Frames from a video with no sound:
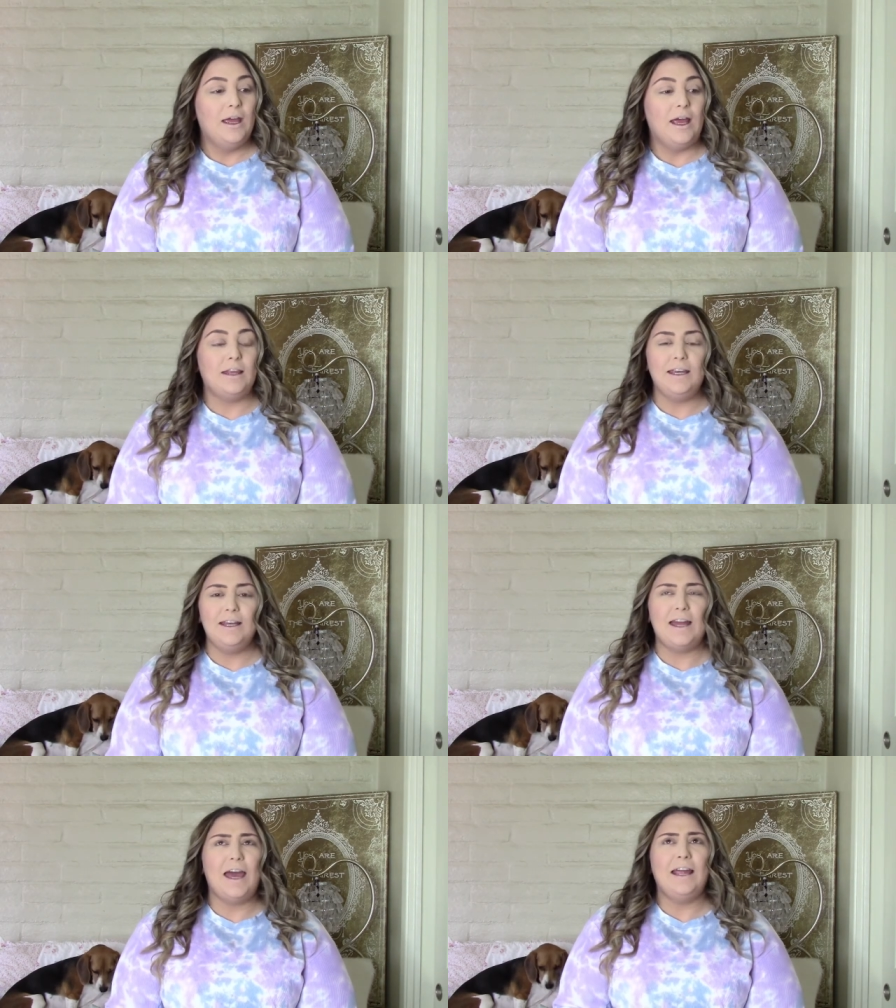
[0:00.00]
And
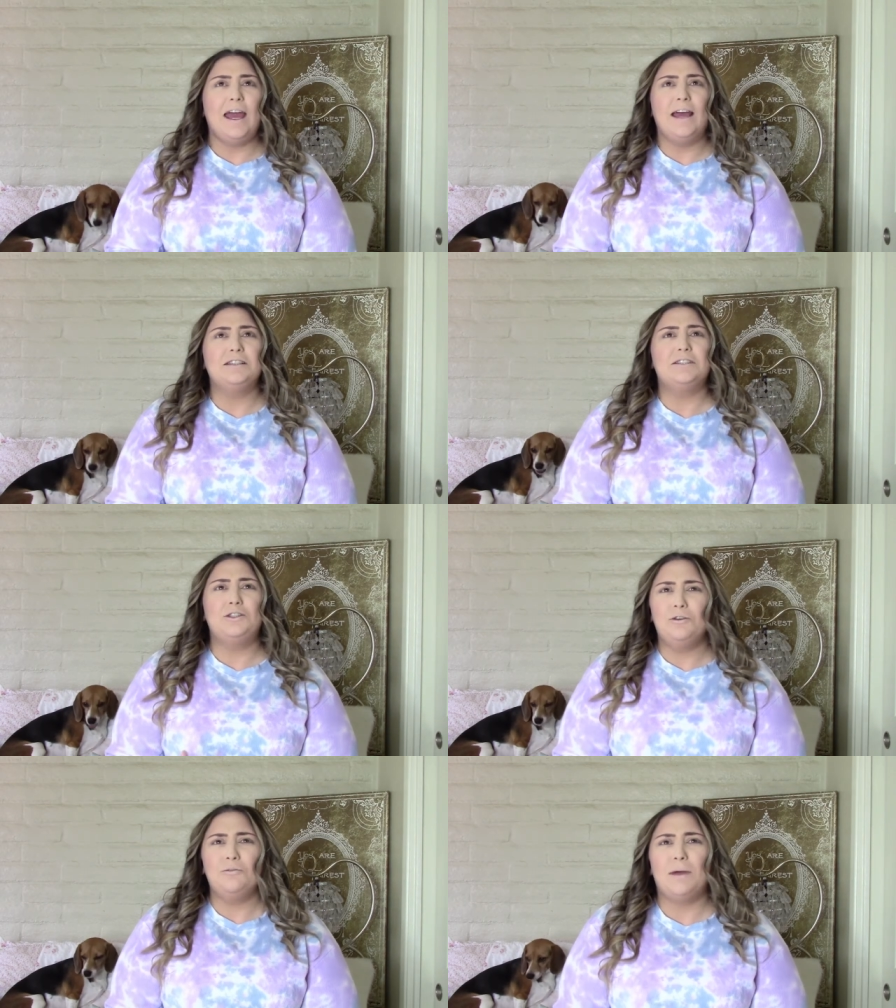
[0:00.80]
then I asked
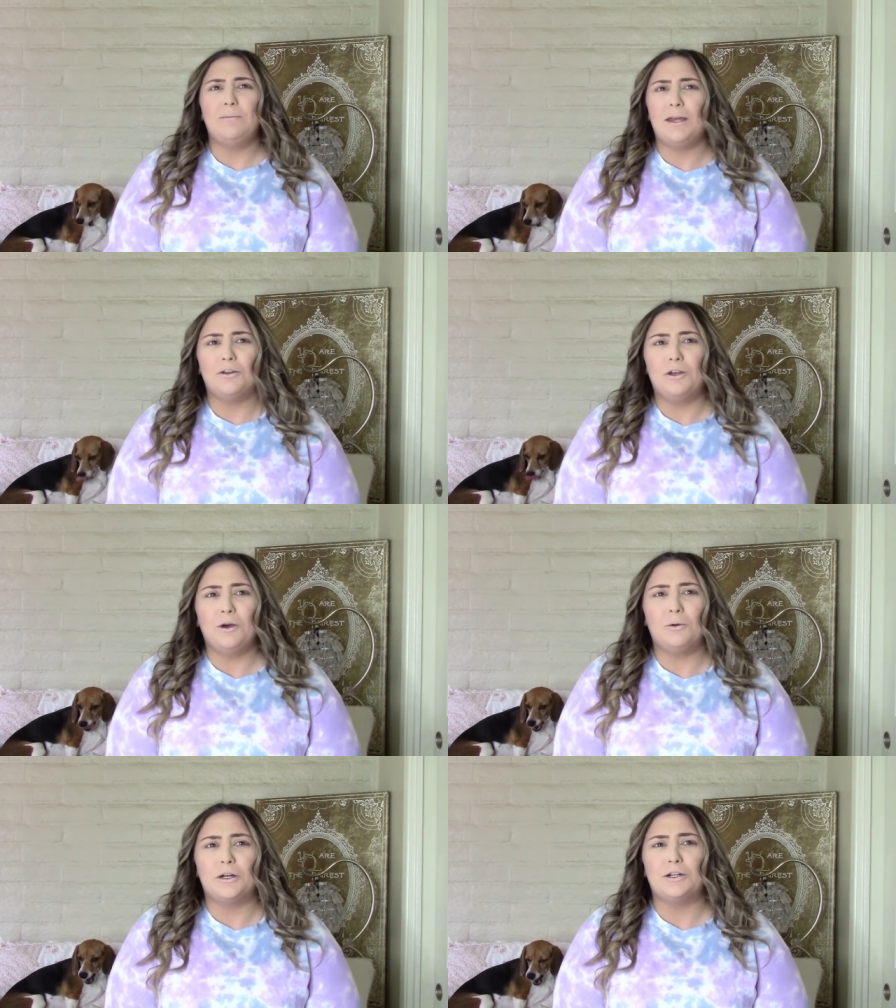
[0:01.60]
two of my male
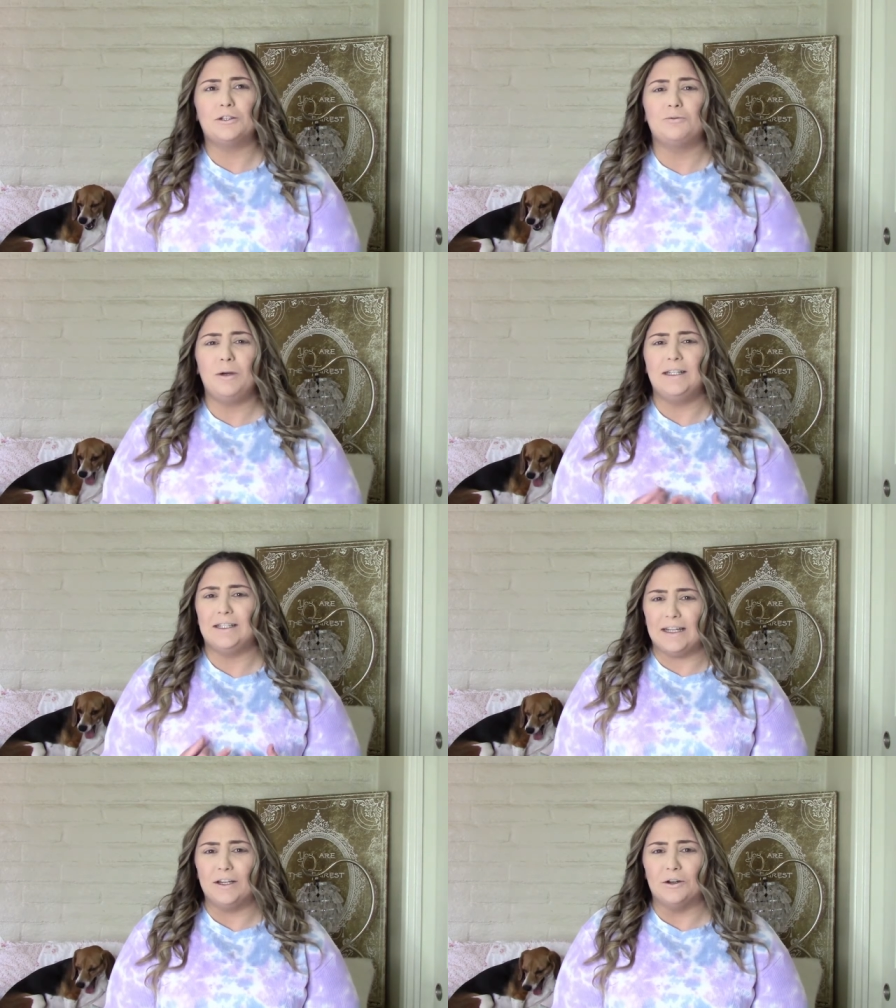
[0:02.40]
coworkers what
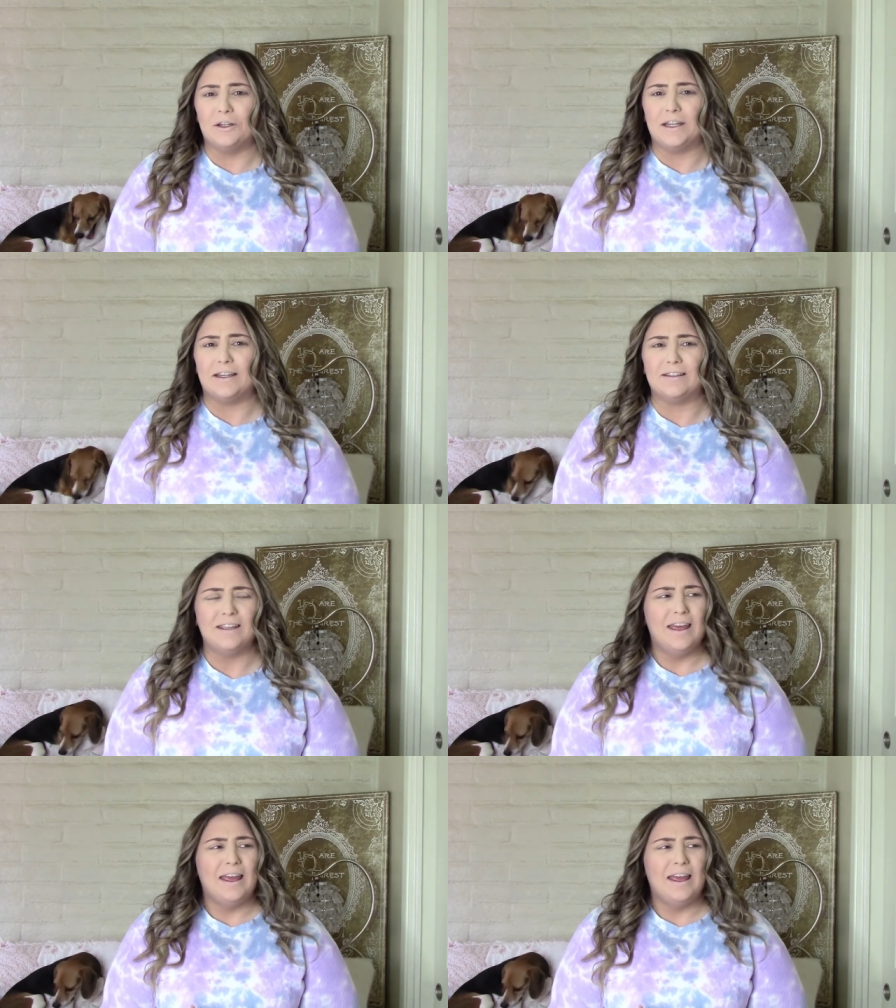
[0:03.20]
an e-girl is,